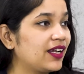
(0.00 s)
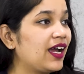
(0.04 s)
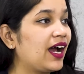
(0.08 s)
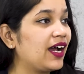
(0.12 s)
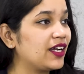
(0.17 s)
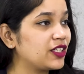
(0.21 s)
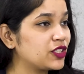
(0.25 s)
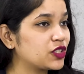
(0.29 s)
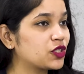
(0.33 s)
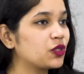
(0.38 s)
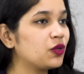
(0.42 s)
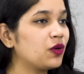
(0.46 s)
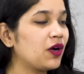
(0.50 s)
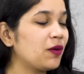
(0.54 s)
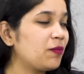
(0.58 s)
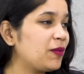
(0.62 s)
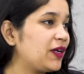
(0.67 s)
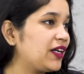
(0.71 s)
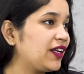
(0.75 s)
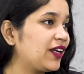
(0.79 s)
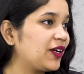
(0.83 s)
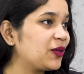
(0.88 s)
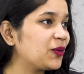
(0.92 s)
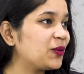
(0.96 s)
I show
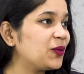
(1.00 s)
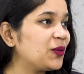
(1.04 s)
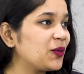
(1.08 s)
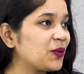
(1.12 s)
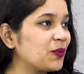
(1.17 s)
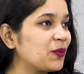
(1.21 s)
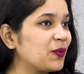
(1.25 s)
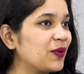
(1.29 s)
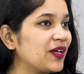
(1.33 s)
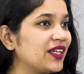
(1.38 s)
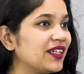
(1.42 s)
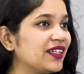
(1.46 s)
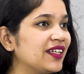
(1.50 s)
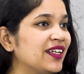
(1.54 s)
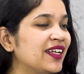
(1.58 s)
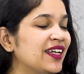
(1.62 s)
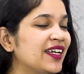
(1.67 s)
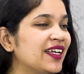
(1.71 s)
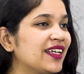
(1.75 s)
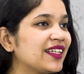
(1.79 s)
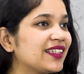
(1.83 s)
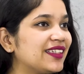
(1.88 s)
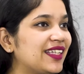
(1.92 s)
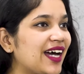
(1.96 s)
up and I don't win.
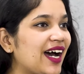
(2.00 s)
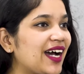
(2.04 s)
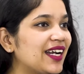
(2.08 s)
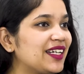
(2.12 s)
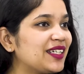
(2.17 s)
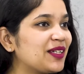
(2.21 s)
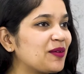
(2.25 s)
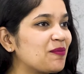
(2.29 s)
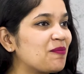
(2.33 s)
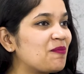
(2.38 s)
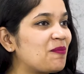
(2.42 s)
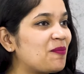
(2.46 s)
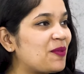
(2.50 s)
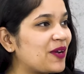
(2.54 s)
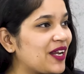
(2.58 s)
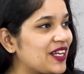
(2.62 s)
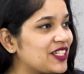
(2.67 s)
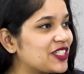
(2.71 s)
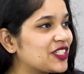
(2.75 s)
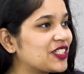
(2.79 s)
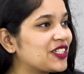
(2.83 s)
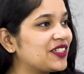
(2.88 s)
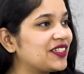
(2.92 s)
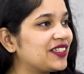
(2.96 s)
That
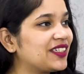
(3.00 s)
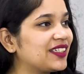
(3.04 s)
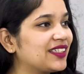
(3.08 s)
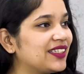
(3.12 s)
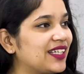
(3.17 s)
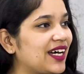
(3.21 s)
pressure,